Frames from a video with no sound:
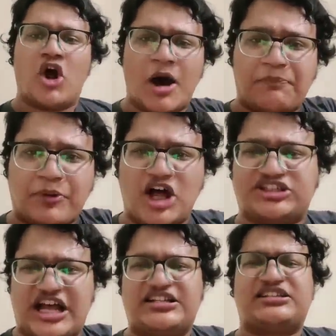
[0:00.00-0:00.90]
No
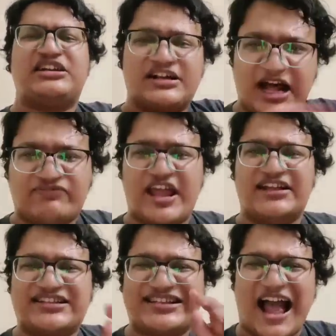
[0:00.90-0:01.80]
process,
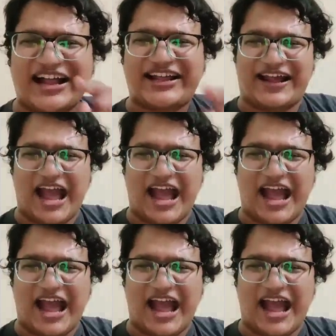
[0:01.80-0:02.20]
nothing. Sack